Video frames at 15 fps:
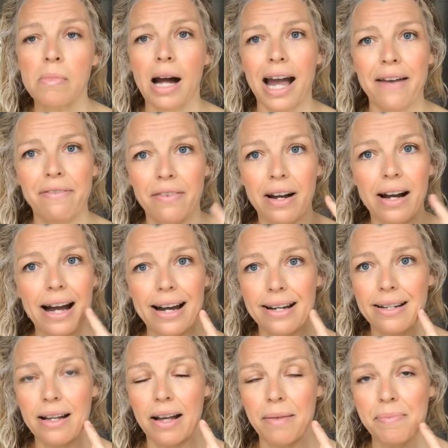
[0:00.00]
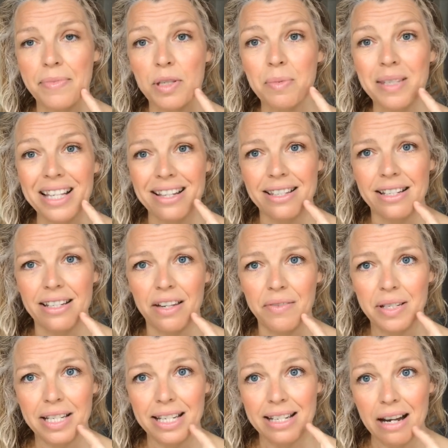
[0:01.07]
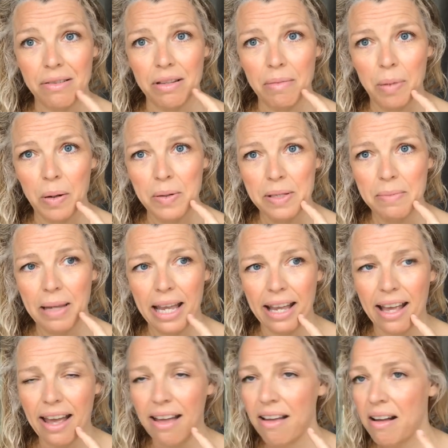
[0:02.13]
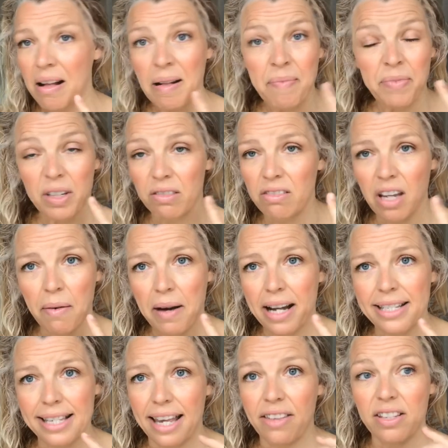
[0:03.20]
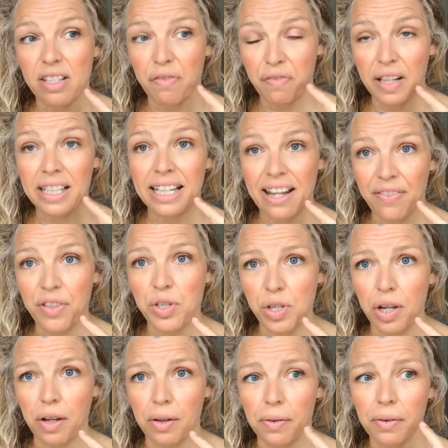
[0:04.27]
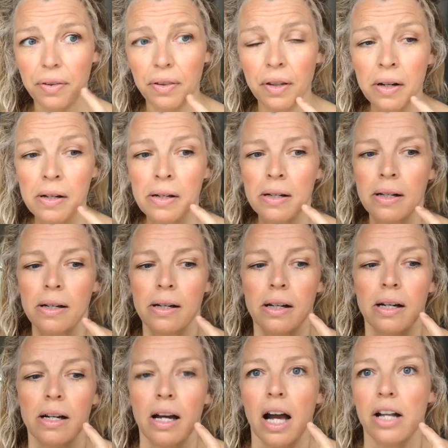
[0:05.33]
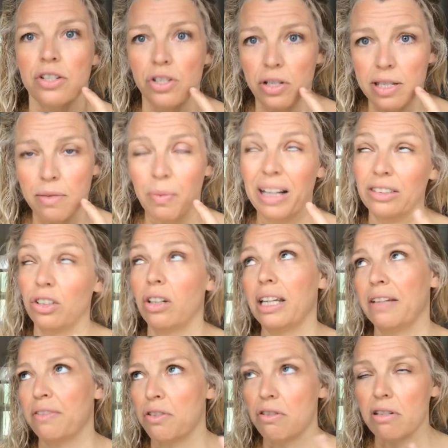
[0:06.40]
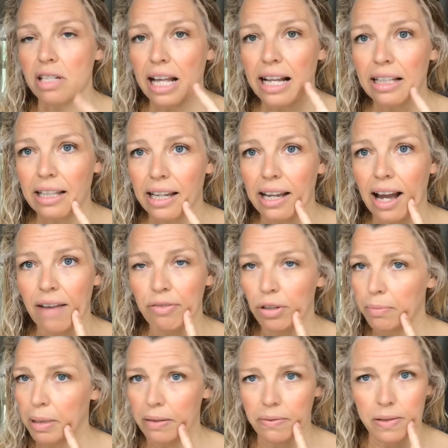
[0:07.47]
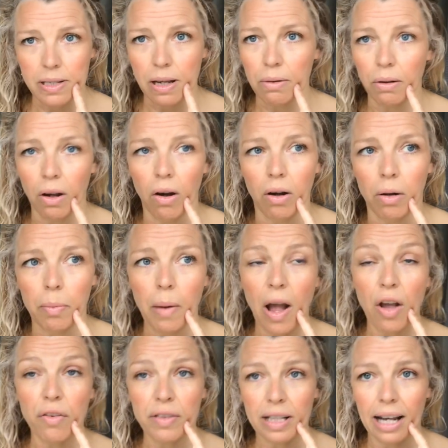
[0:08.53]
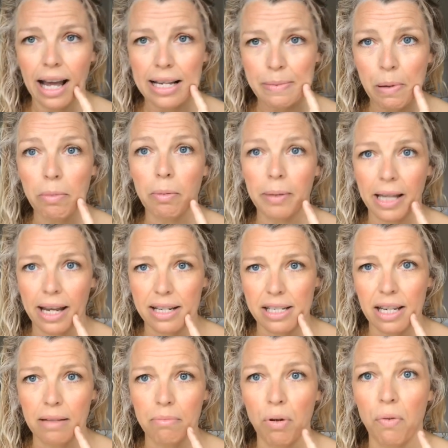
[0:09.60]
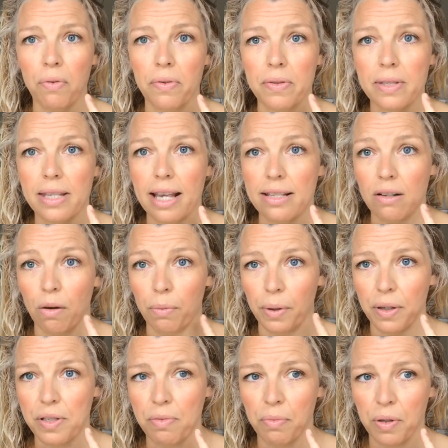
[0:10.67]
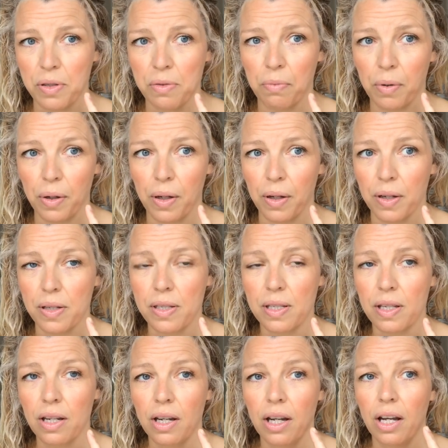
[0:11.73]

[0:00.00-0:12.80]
I have um, some sensitivity down at the bottom here. I've got no idea. There's a filling in the tooth. And just, well, not even just lately, I've not been for so long. Over the last probably eighteen months, it's got worse and worse and worse.